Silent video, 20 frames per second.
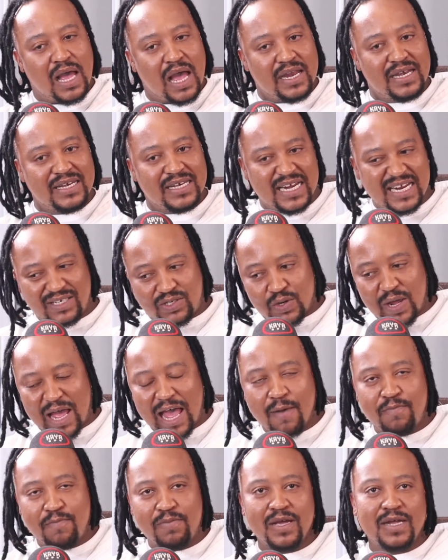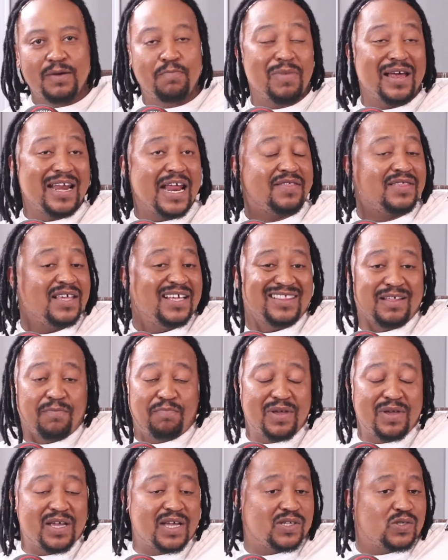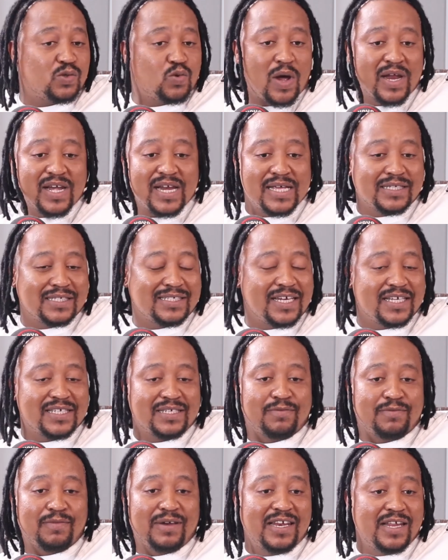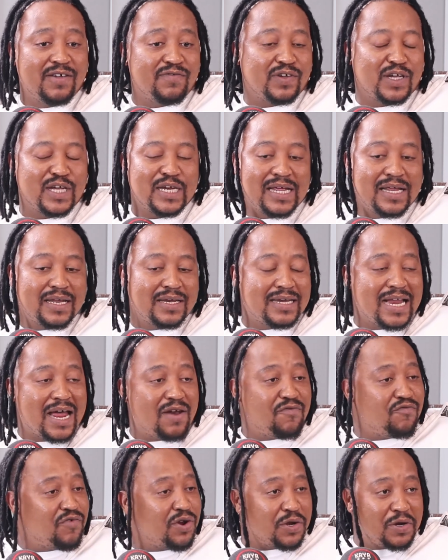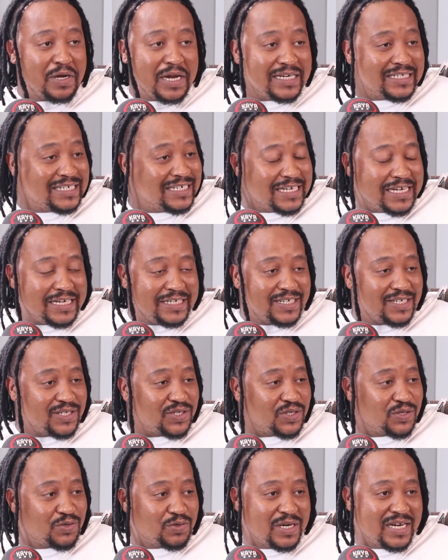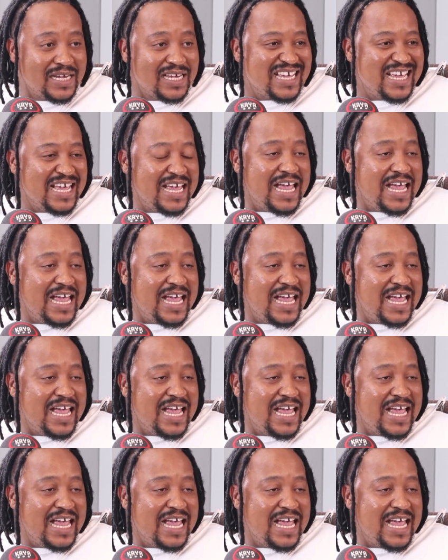need to happen. But I think the biggest one is just living in a non-regulated industry.